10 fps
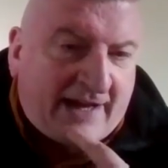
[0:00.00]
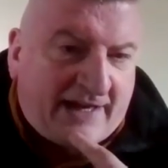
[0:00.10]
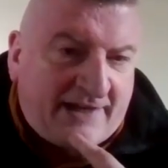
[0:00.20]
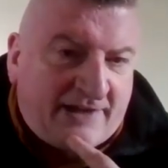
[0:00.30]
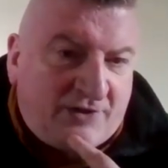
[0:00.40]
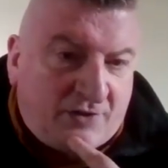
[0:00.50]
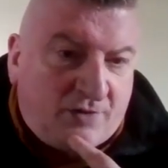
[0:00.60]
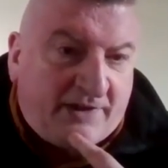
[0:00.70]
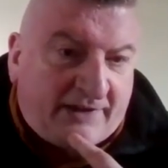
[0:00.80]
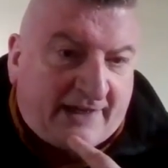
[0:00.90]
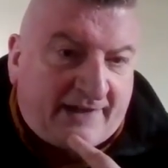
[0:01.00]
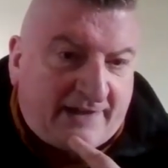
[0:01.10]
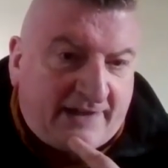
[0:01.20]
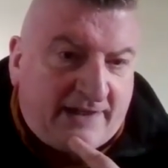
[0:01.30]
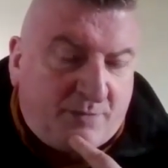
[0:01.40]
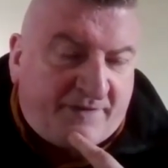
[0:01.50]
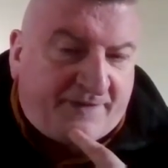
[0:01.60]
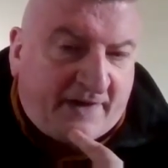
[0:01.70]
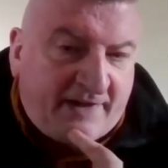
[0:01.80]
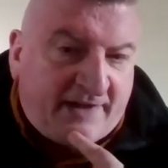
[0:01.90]
And in doing that, he would
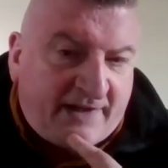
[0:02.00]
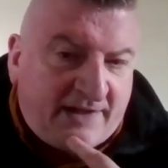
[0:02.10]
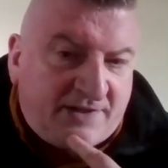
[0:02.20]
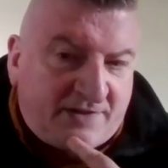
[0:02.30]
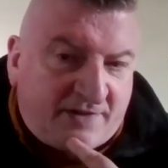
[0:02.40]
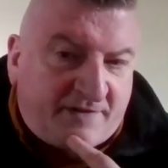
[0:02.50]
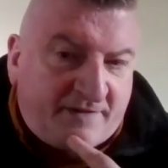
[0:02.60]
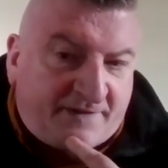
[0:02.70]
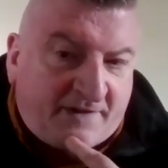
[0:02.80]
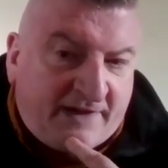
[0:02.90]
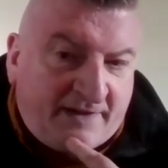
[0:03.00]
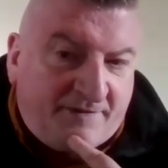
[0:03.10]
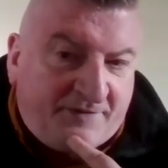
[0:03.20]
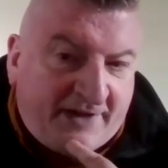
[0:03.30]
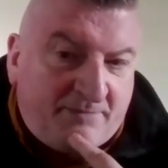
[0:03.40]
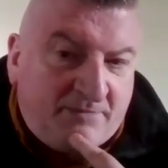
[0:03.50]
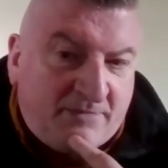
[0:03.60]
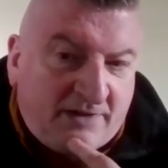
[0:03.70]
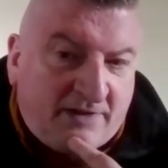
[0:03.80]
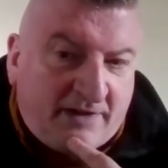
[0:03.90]
find it easier to forgive them
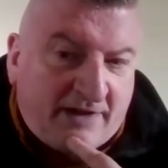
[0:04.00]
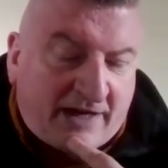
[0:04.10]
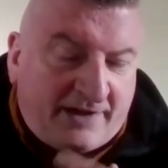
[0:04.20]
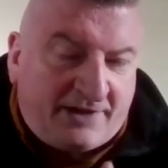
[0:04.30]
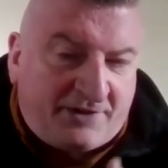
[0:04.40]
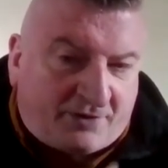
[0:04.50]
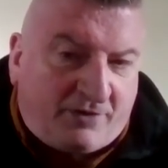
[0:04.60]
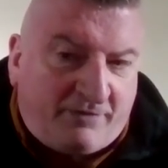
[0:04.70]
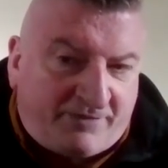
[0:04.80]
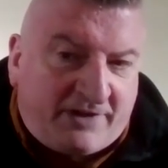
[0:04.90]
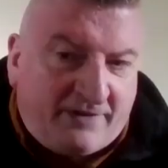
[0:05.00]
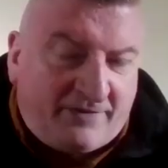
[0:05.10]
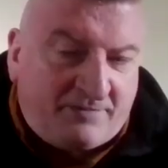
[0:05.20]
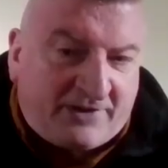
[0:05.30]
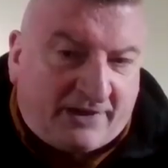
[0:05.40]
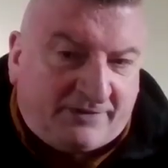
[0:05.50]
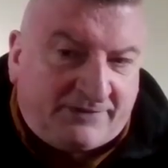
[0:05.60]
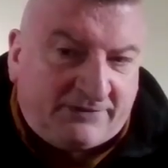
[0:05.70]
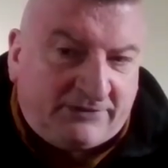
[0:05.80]
and in turn forgive himself.